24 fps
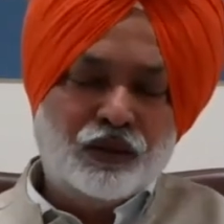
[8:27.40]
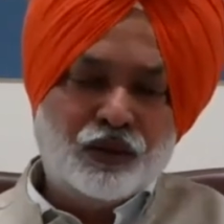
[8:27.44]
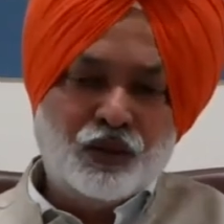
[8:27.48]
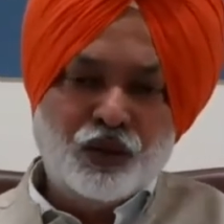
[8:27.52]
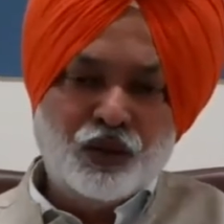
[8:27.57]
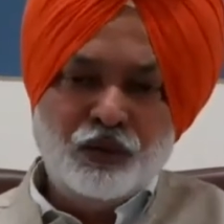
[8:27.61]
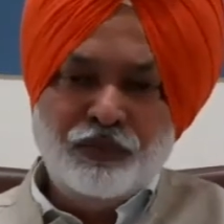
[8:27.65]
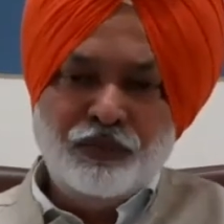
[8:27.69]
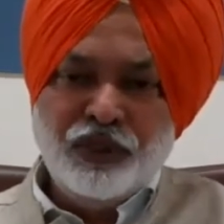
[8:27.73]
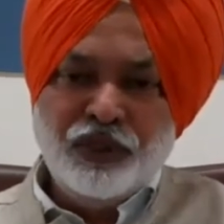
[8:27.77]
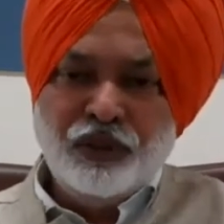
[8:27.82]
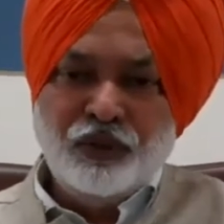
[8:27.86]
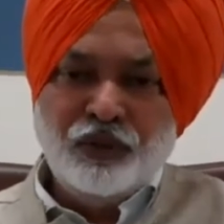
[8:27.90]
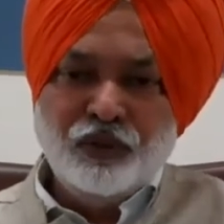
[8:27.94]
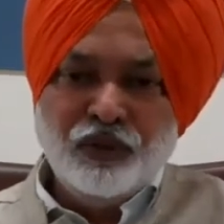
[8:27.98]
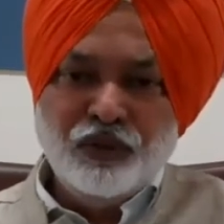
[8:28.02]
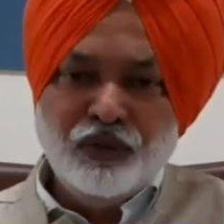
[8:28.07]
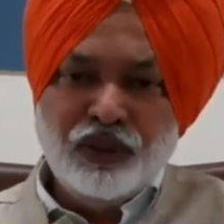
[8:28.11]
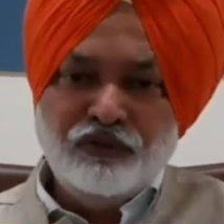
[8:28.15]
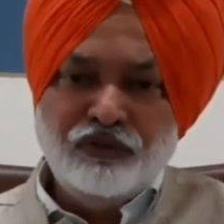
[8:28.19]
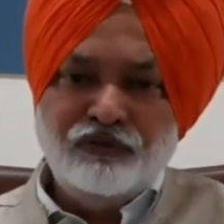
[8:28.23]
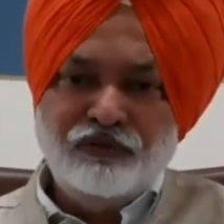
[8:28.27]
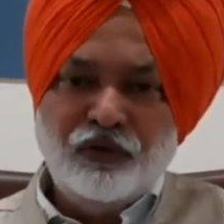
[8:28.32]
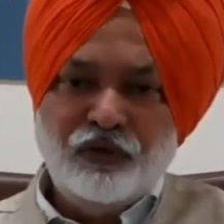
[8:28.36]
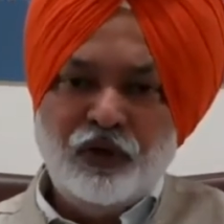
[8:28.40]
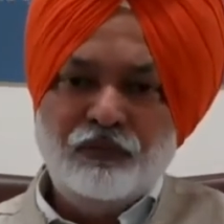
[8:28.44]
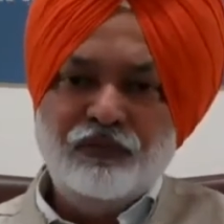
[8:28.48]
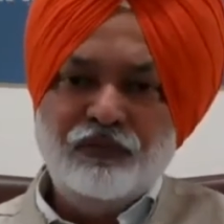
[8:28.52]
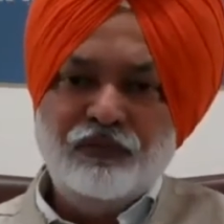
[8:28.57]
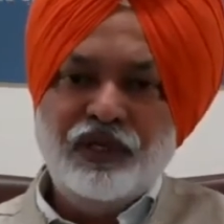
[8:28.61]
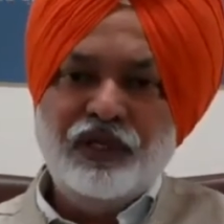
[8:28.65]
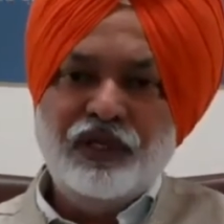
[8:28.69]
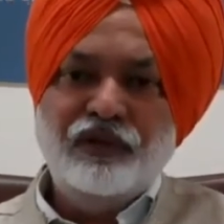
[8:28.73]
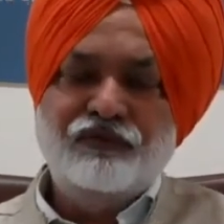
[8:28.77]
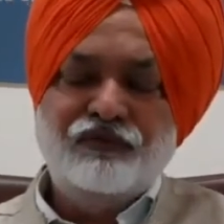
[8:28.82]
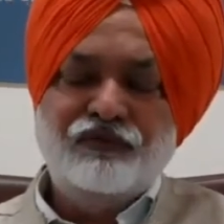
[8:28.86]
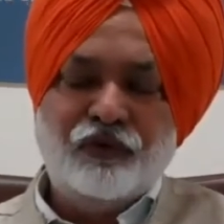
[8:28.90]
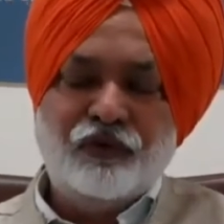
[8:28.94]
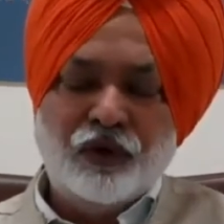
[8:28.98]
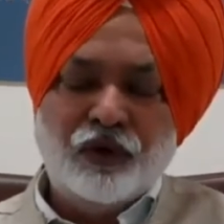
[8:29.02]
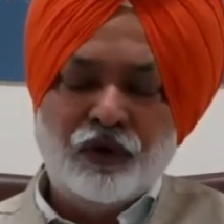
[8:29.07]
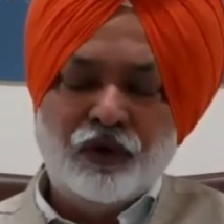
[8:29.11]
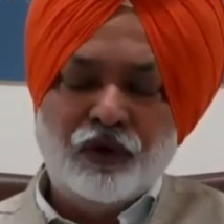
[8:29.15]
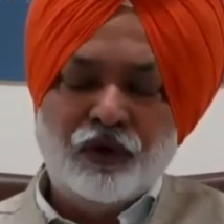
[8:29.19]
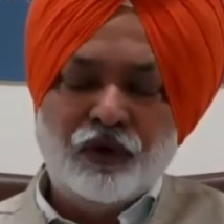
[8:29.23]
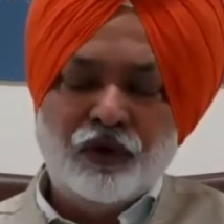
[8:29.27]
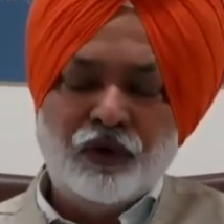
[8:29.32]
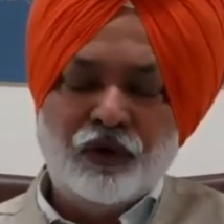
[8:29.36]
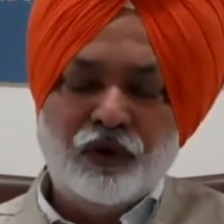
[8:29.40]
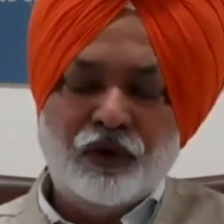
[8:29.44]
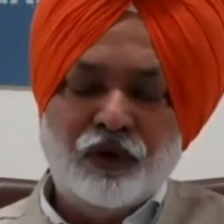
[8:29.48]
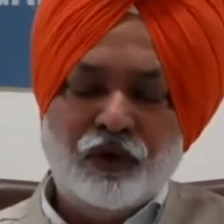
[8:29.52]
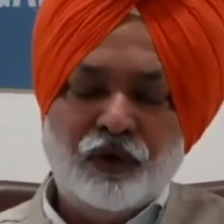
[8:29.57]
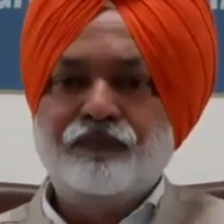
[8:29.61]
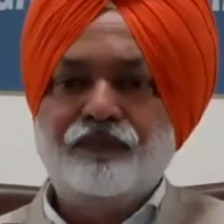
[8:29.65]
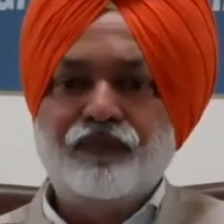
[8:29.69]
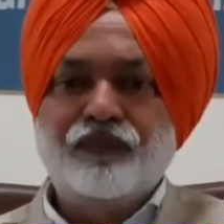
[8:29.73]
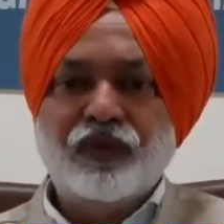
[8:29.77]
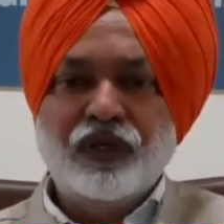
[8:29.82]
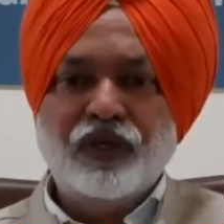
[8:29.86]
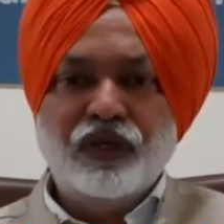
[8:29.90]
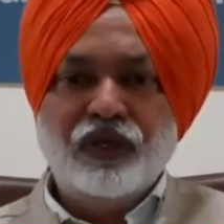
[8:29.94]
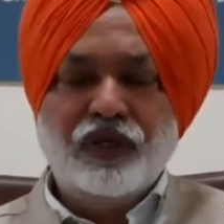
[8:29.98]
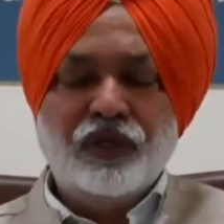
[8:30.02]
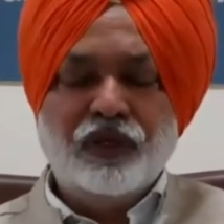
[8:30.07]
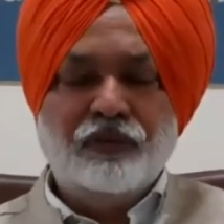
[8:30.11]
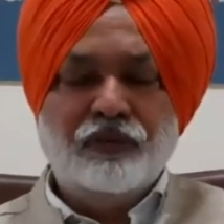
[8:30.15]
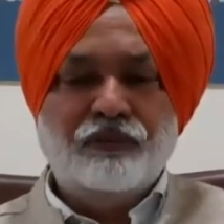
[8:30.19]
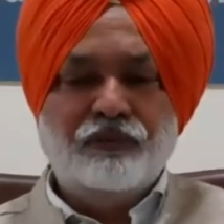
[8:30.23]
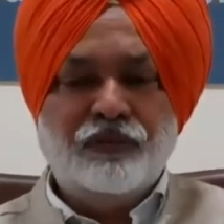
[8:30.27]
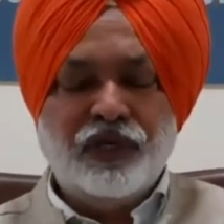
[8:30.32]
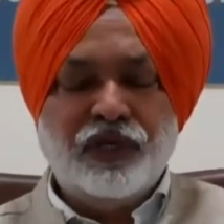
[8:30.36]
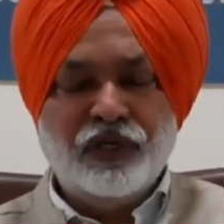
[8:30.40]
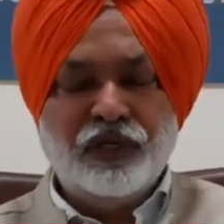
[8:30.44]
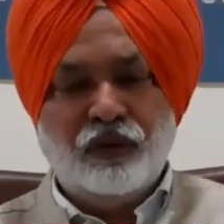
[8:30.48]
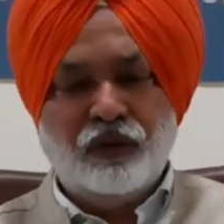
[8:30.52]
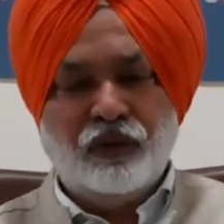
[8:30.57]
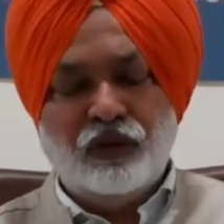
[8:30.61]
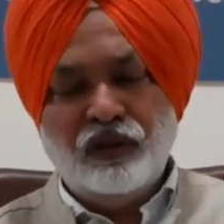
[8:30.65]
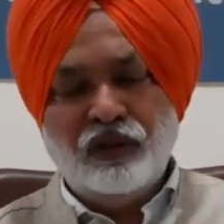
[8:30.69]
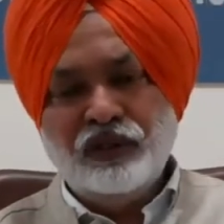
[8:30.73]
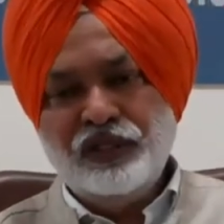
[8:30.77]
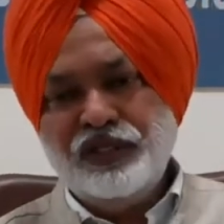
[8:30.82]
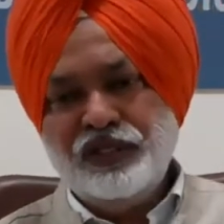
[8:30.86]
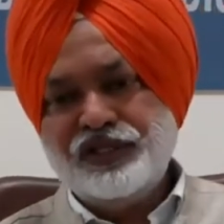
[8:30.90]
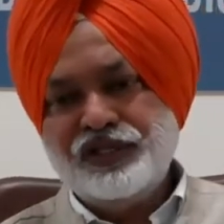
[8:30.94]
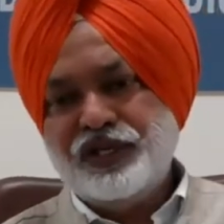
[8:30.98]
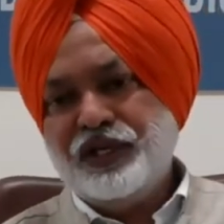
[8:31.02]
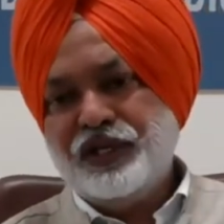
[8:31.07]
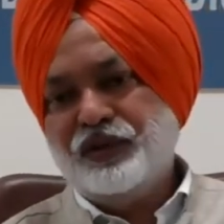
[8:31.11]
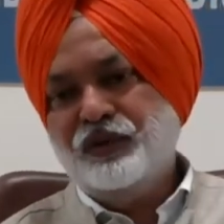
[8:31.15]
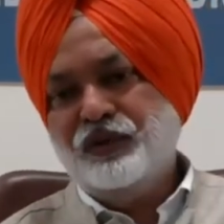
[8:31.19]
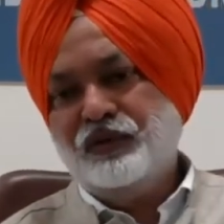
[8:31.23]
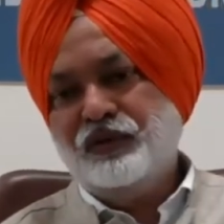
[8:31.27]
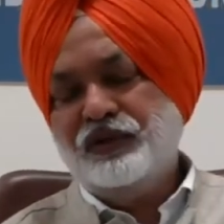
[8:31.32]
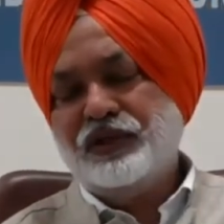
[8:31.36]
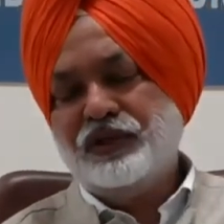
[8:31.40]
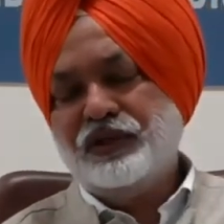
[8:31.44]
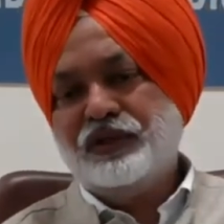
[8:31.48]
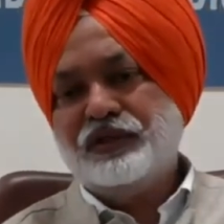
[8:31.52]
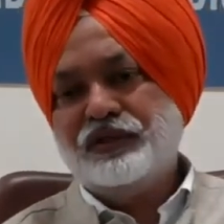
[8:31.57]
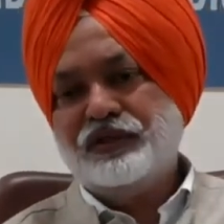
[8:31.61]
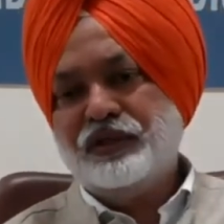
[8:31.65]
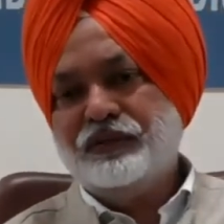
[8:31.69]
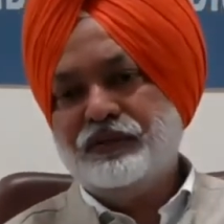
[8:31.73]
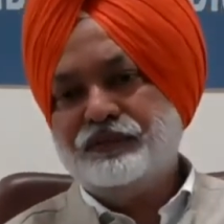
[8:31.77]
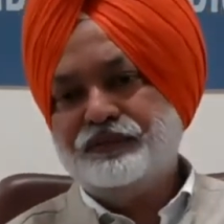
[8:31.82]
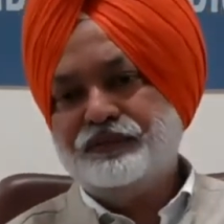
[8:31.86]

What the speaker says: to be uniformly followed by all the stakeholders.